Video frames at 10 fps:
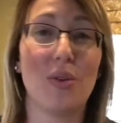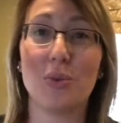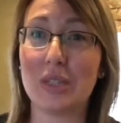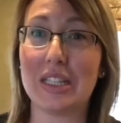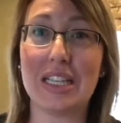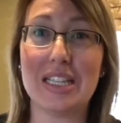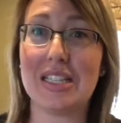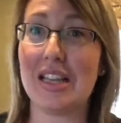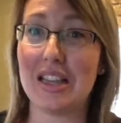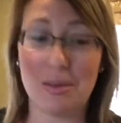really
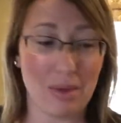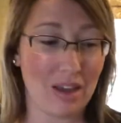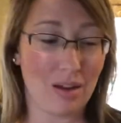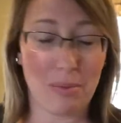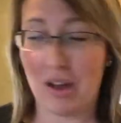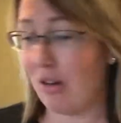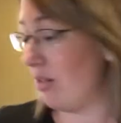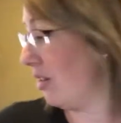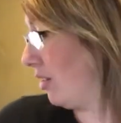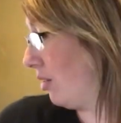easy. They make about
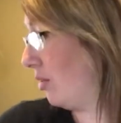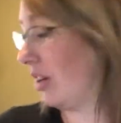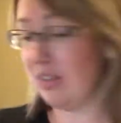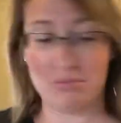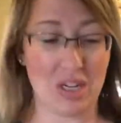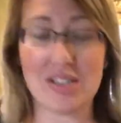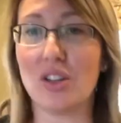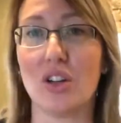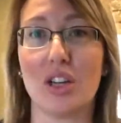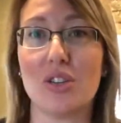a dozen
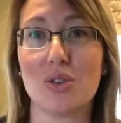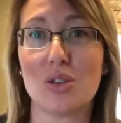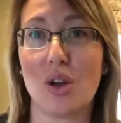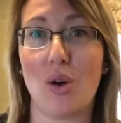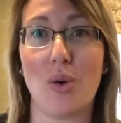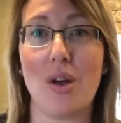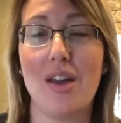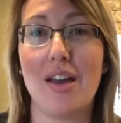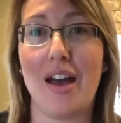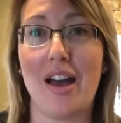cookies or so,
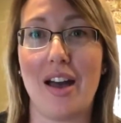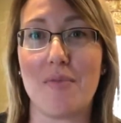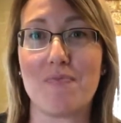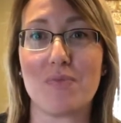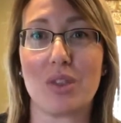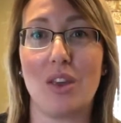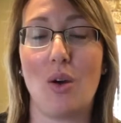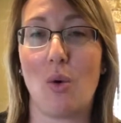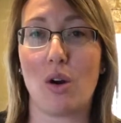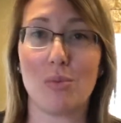
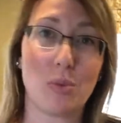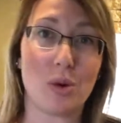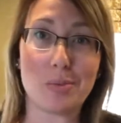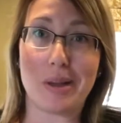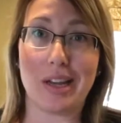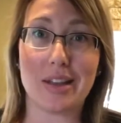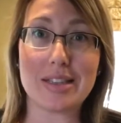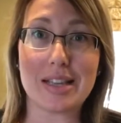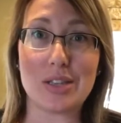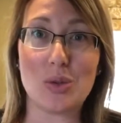or more depending on the
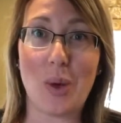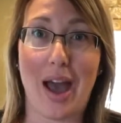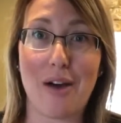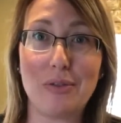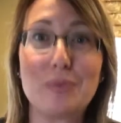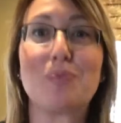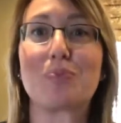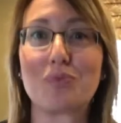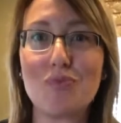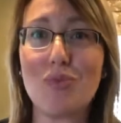size you have,
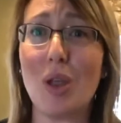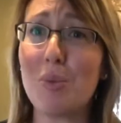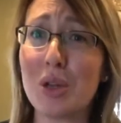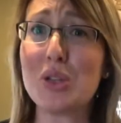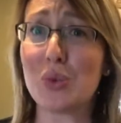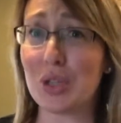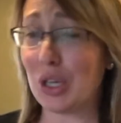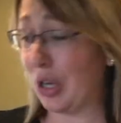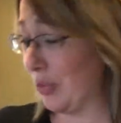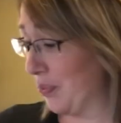but it's really
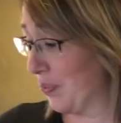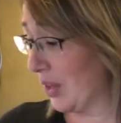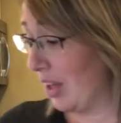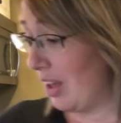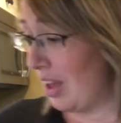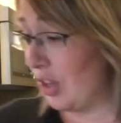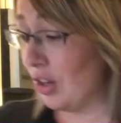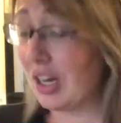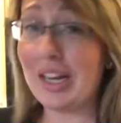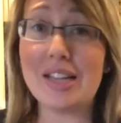good. You're
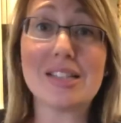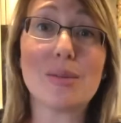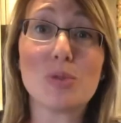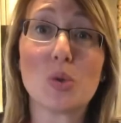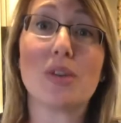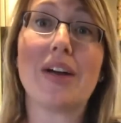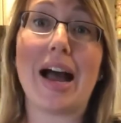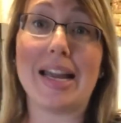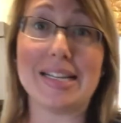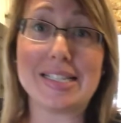gonna need some sort of
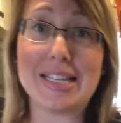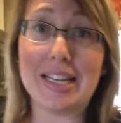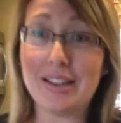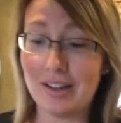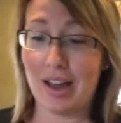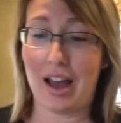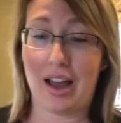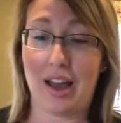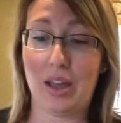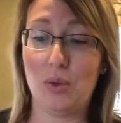icing.
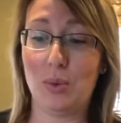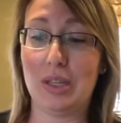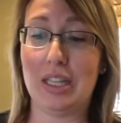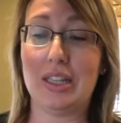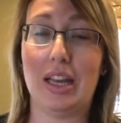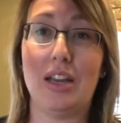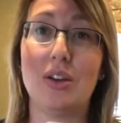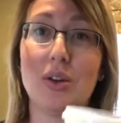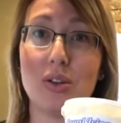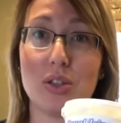I really like
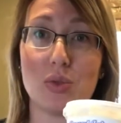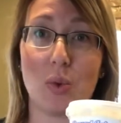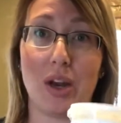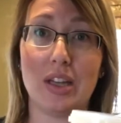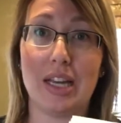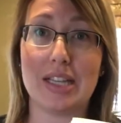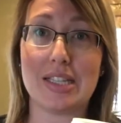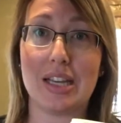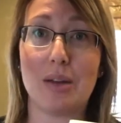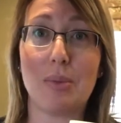this royal
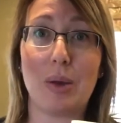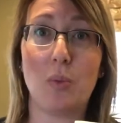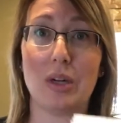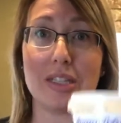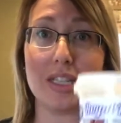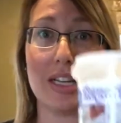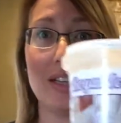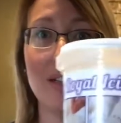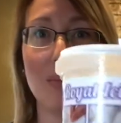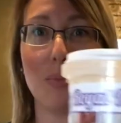icing by
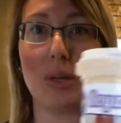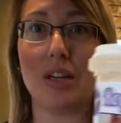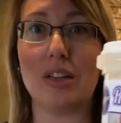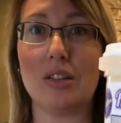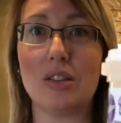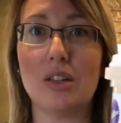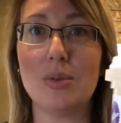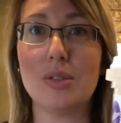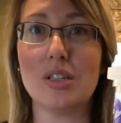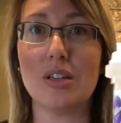Wilton. Bring it a little
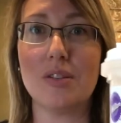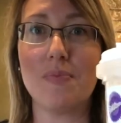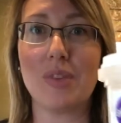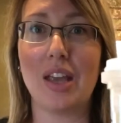closer.